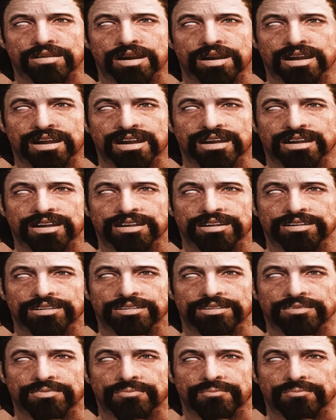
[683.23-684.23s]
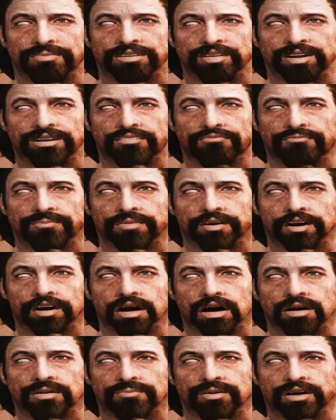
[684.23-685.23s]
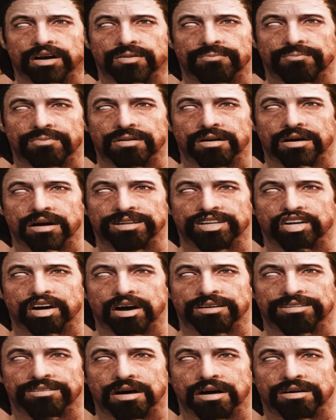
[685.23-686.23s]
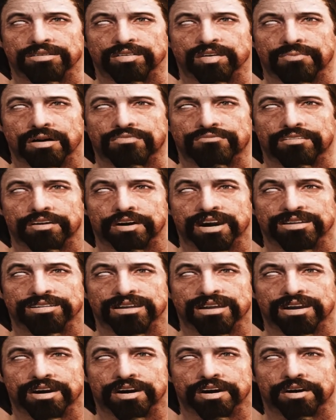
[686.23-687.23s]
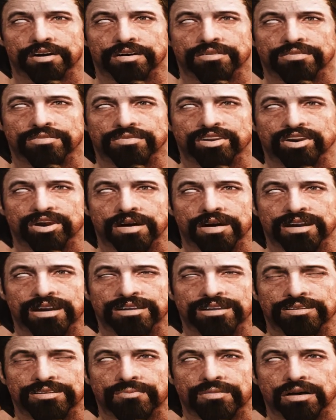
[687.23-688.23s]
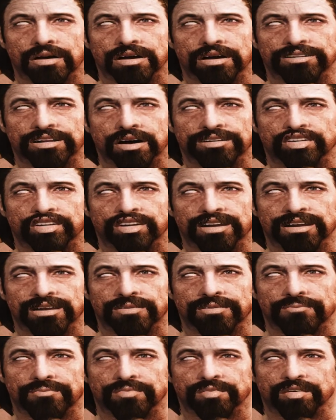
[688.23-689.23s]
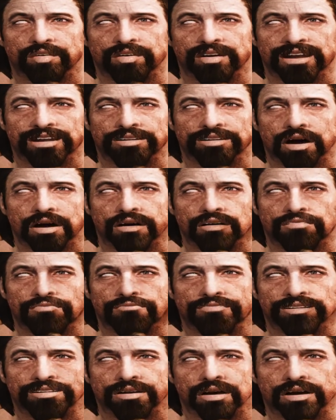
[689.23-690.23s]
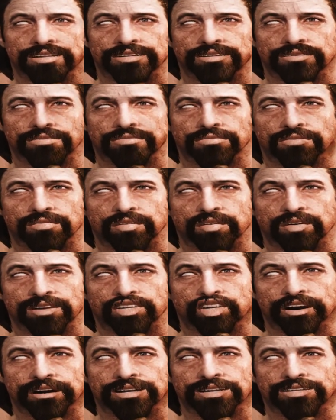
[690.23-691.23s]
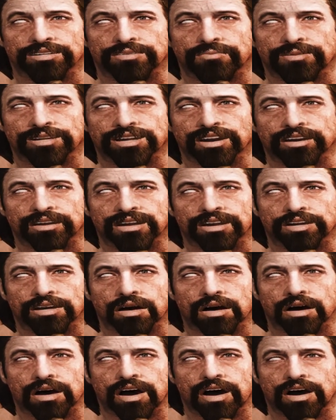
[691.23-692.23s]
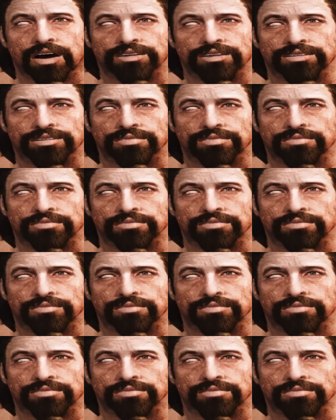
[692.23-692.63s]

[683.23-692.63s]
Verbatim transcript: Yes, we have a problem. I just talked with my friend here. There is a of chip west of Haafstad, which needs to be cleared out.